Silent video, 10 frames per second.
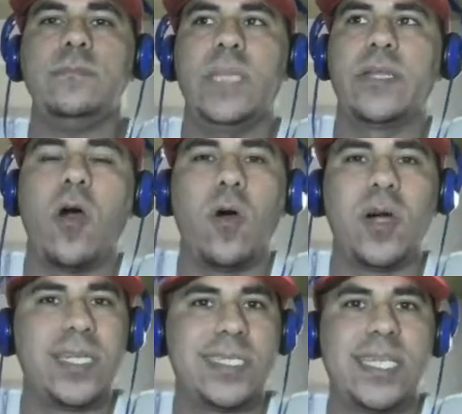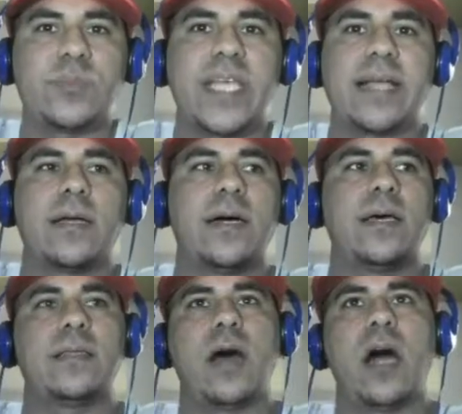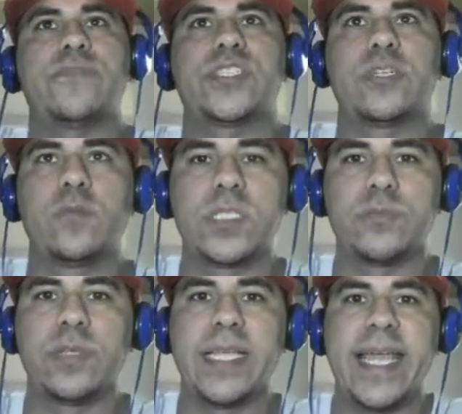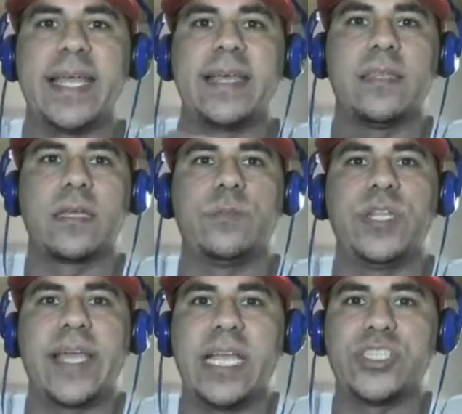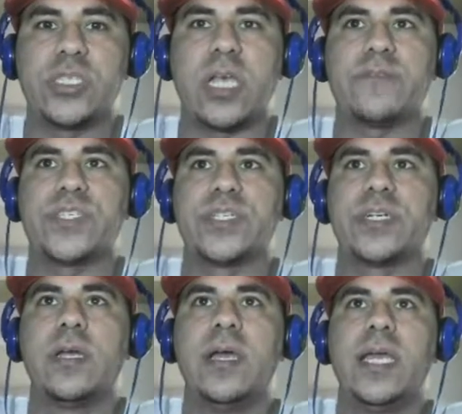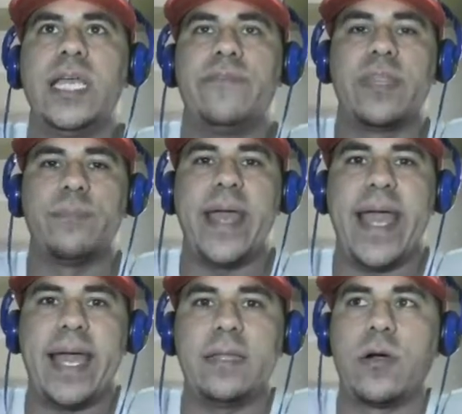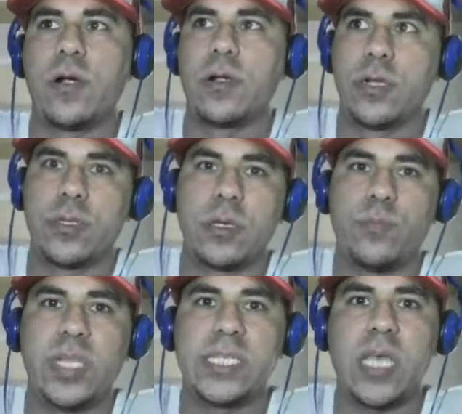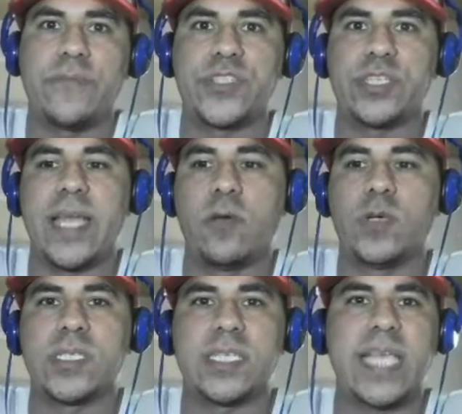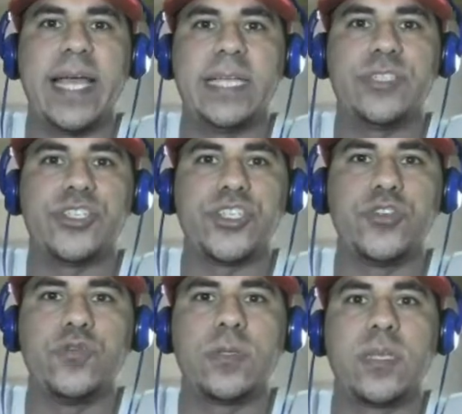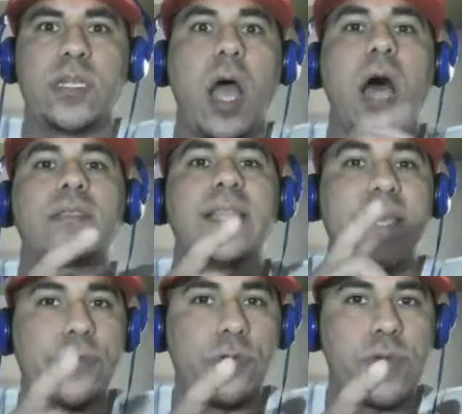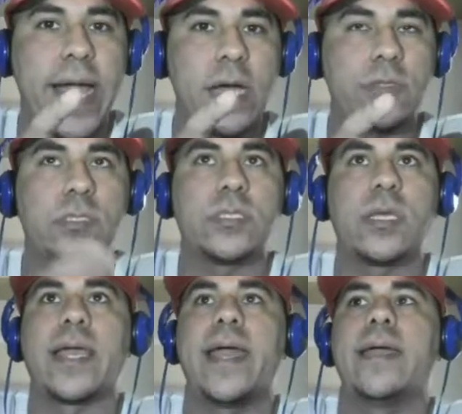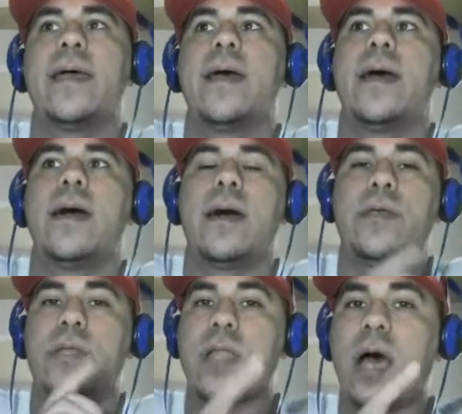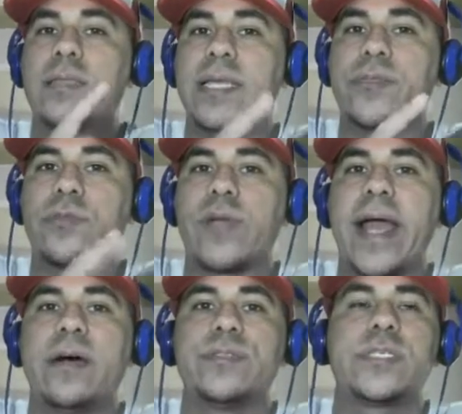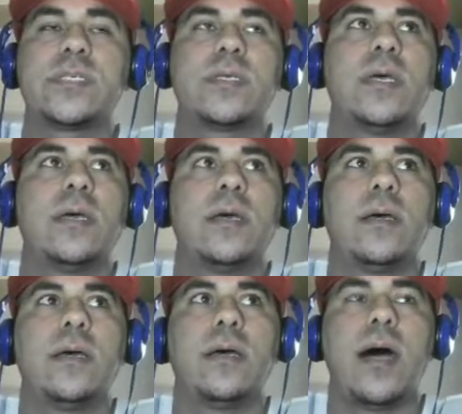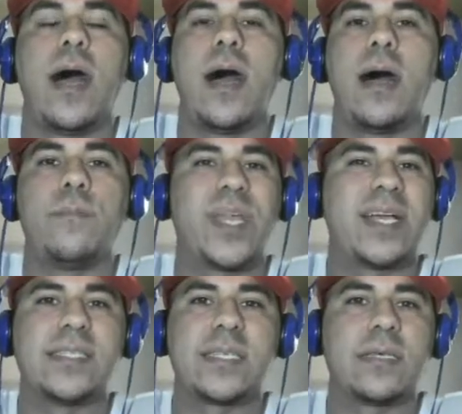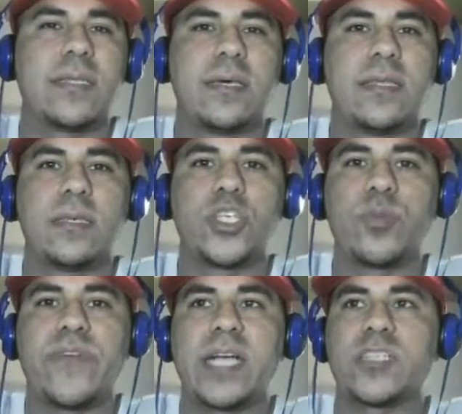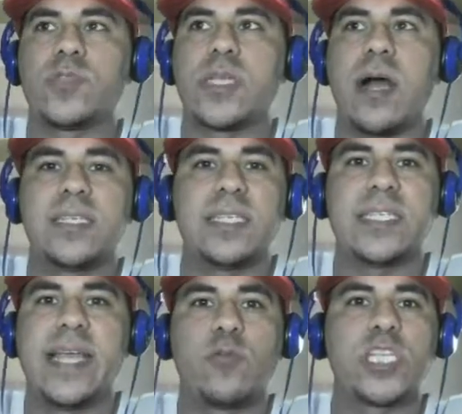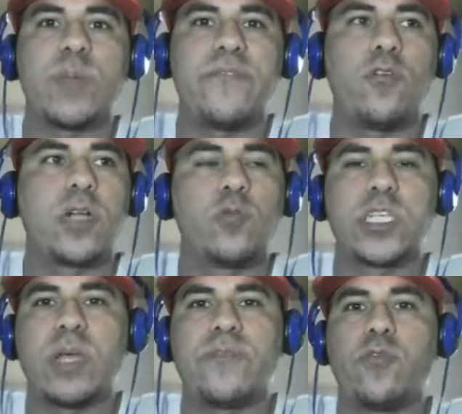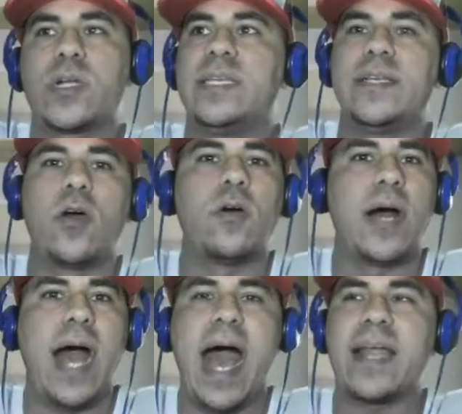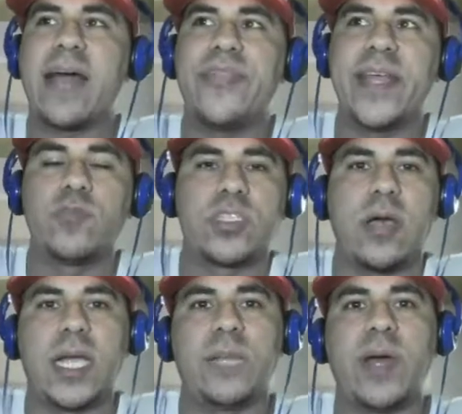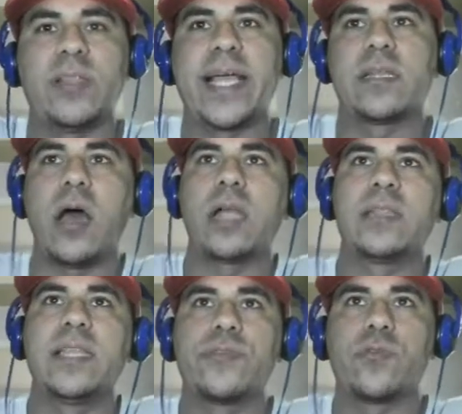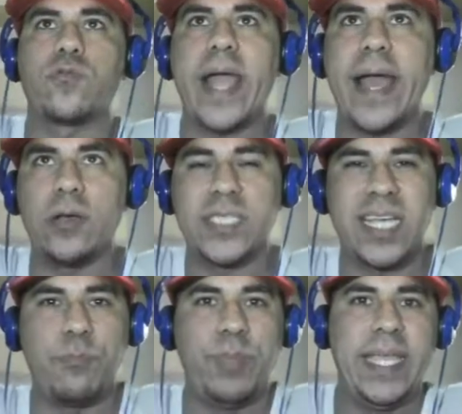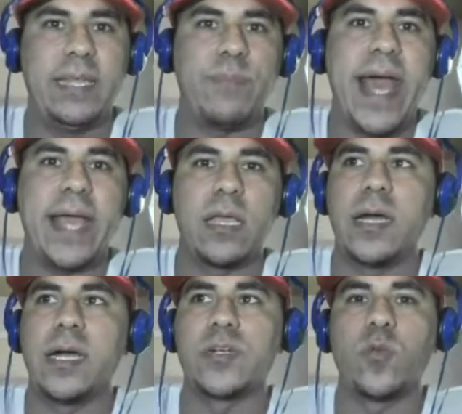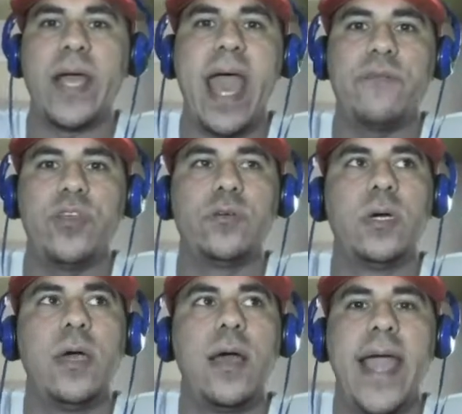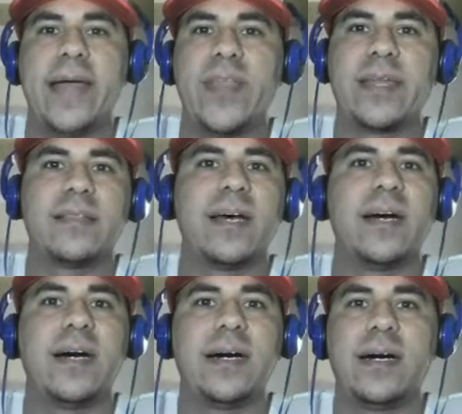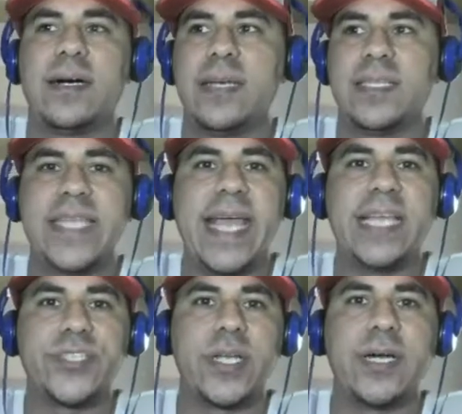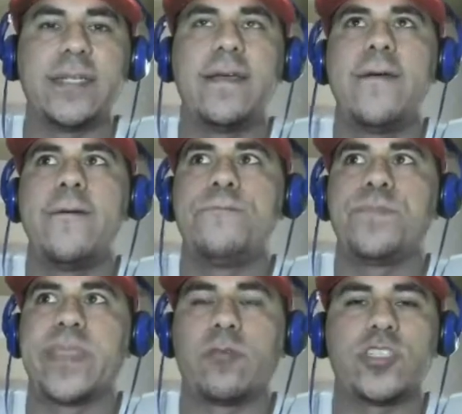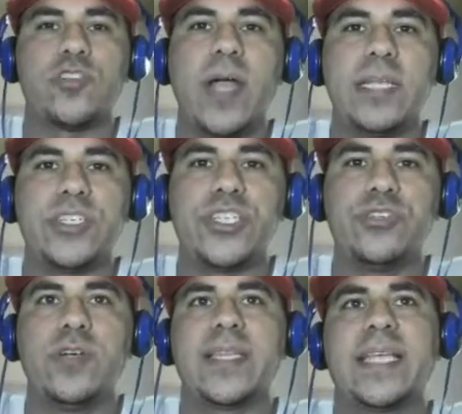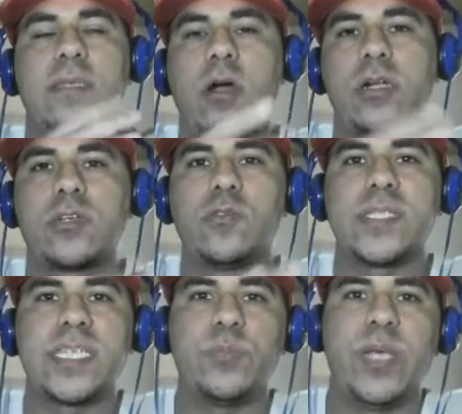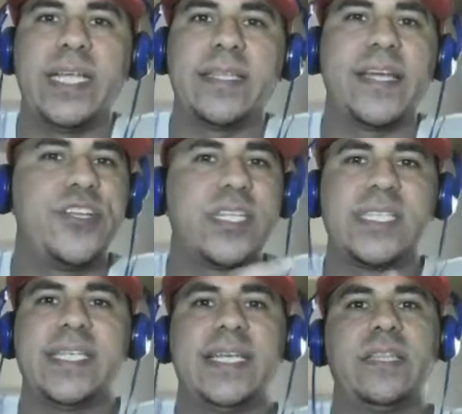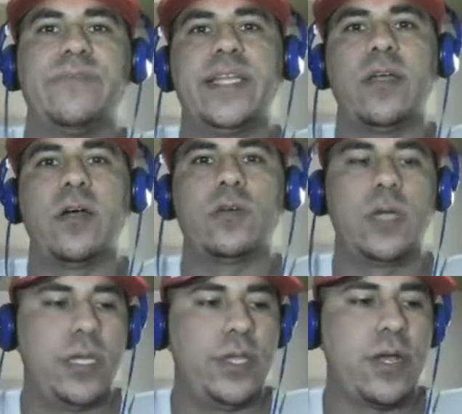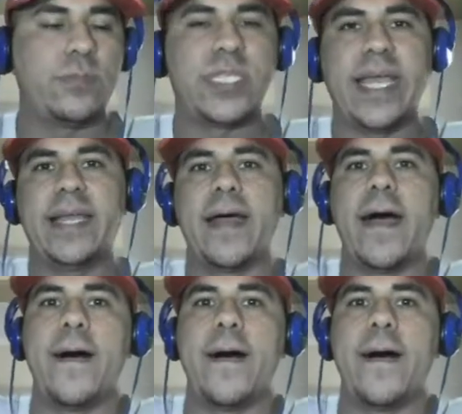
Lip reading: It seems like the officer wasn't really getting it, the communications officer, even the man or the police officer that was assigned to shoot the non-lethal rounds, okay? The non-lethal rounds, because the supervisor was constantly saying, where's my 40, where's my 40? I think it was talking about like non-lethal rounds, like a beanbag gun or what have you, and then a taser gun. They were trying to shoot, and as the article was explaining there, you can see it in the video, you know what I'm saying,